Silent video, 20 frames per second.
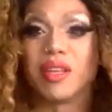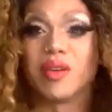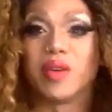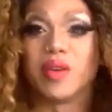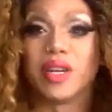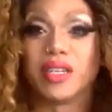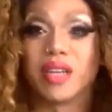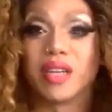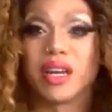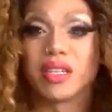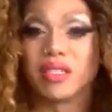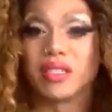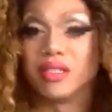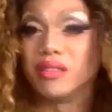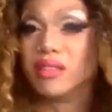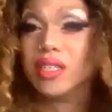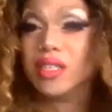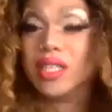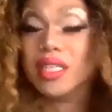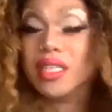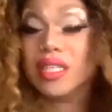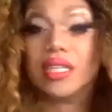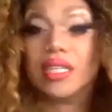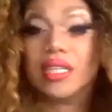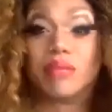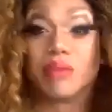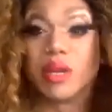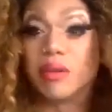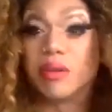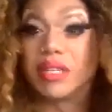who I talk to
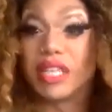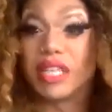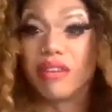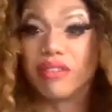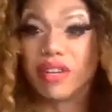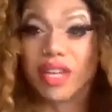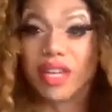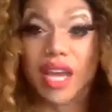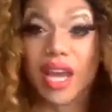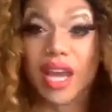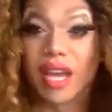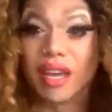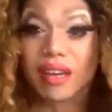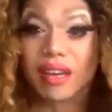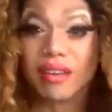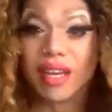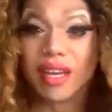pretty much every day.